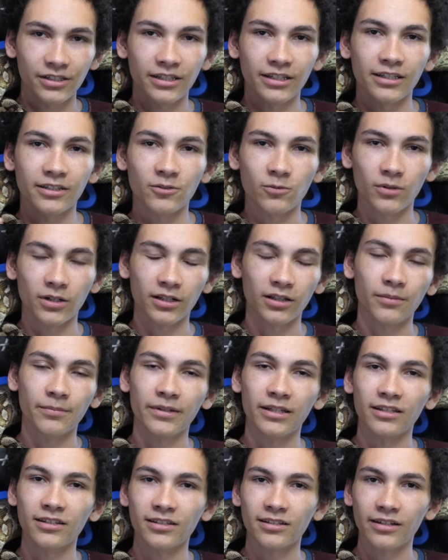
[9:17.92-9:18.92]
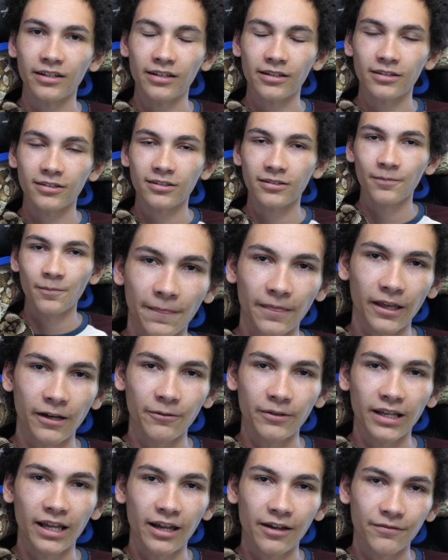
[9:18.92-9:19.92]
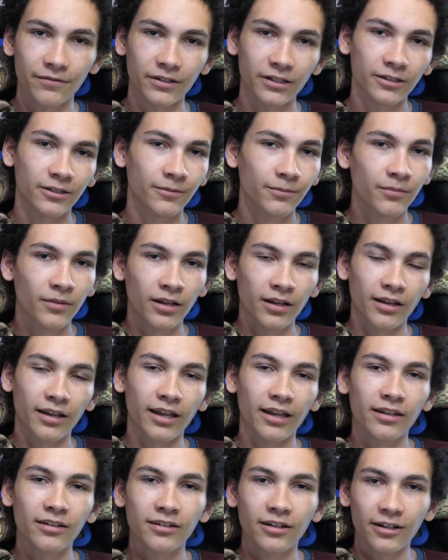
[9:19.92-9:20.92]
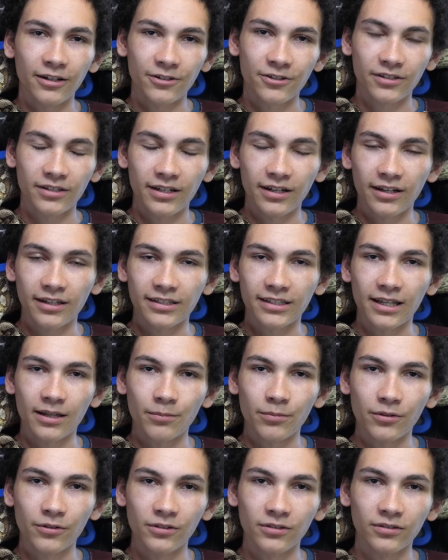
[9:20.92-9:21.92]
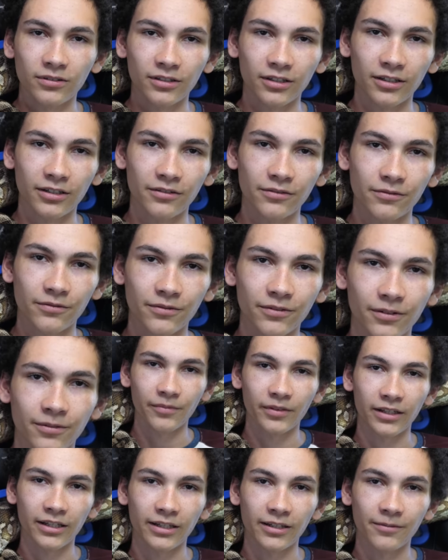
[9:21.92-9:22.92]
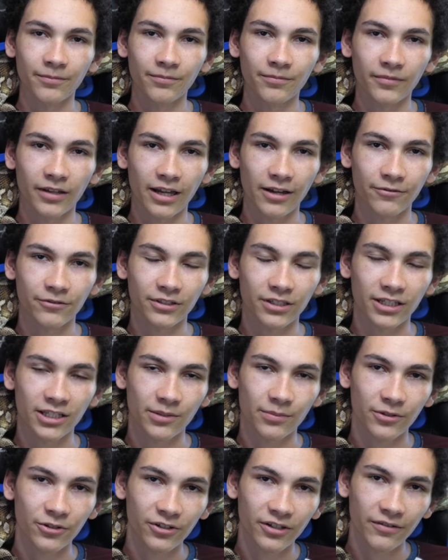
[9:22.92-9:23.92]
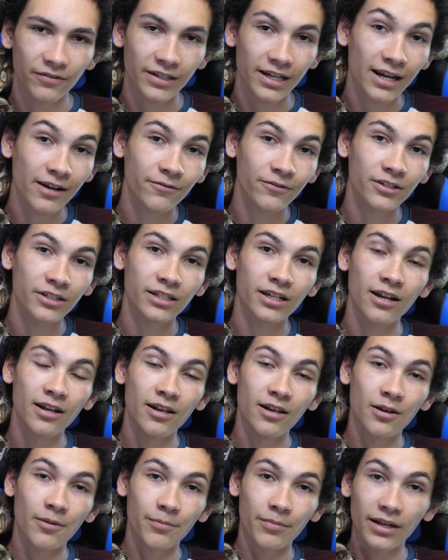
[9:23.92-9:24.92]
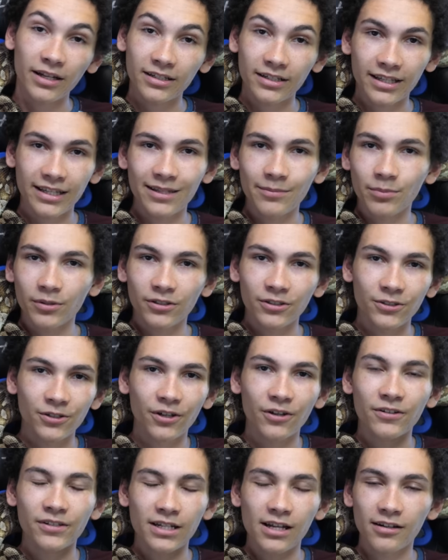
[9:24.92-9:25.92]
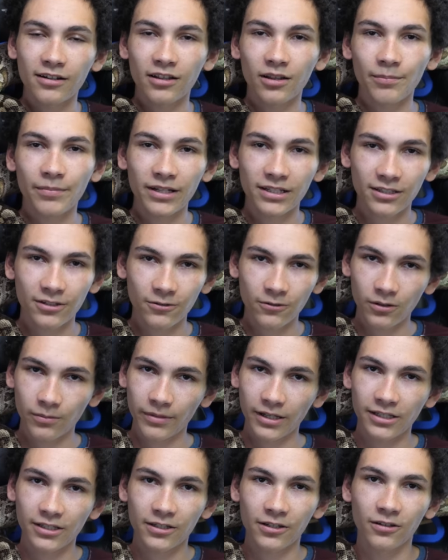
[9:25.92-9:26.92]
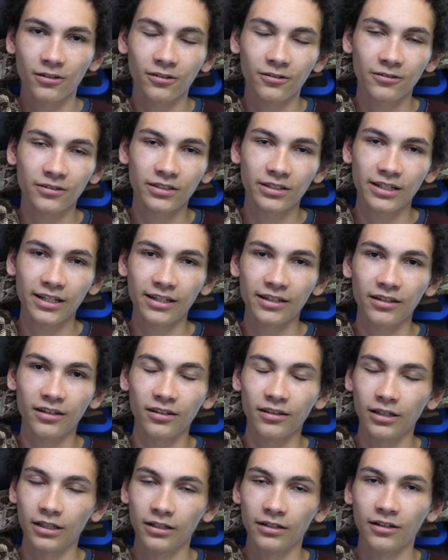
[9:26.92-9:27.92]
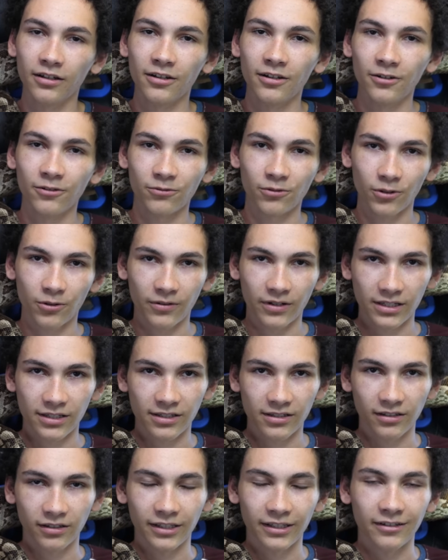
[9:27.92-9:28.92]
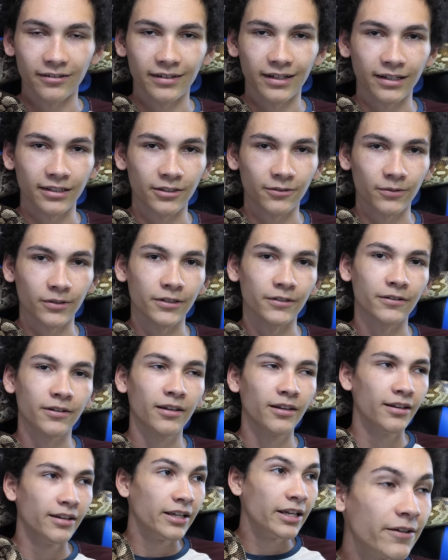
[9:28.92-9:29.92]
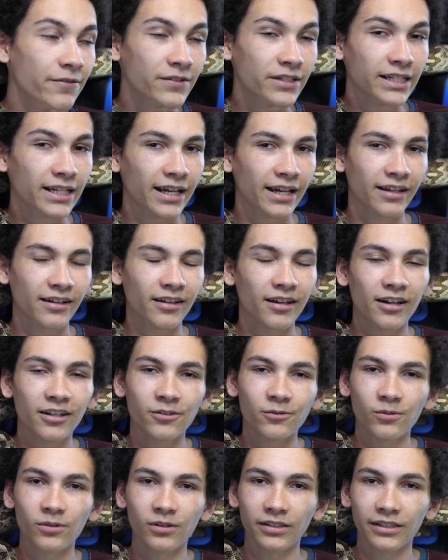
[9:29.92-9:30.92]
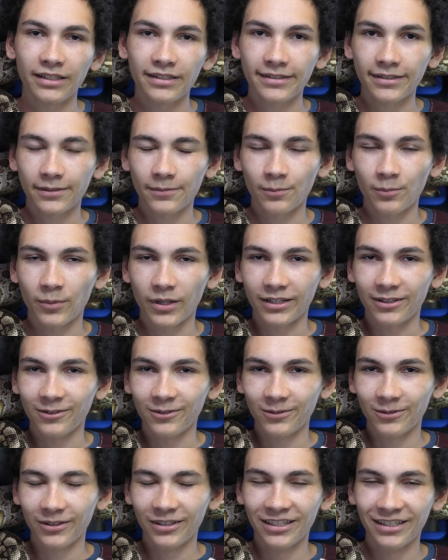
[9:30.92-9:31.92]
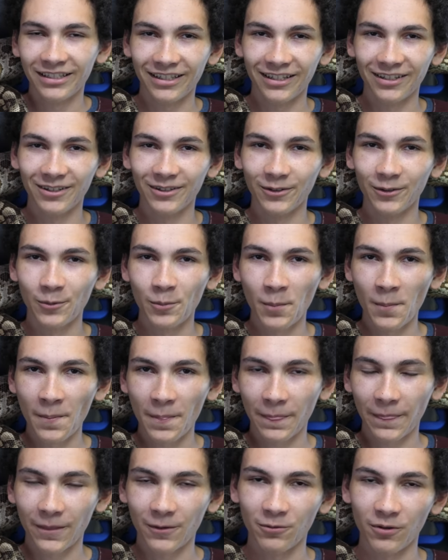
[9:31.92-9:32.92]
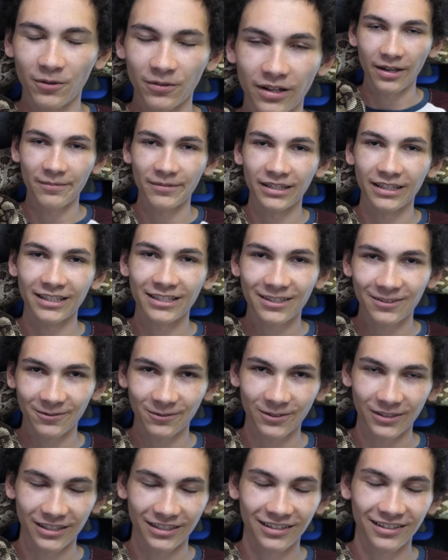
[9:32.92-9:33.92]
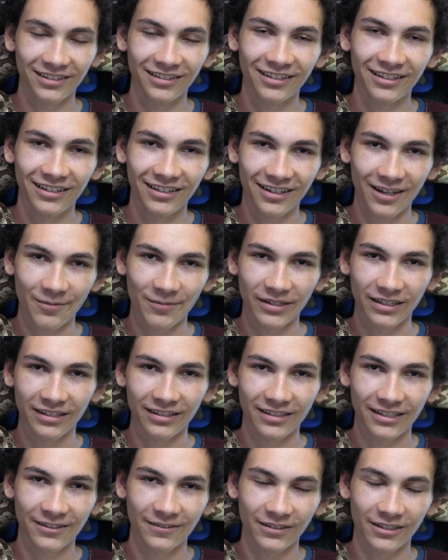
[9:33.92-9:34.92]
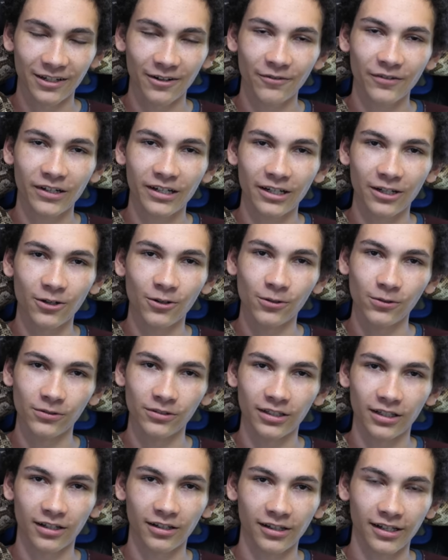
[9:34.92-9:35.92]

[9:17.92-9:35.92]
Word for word: She is one of the biggest snakes that we have here and an interesting example of the average husbandry of the average pet keeper who goes down to the pet store, buys a cute little snake, and then regrets it later down the road. If she had gotten released, I don't really know what, I mean, this was I mean, she was in a very cold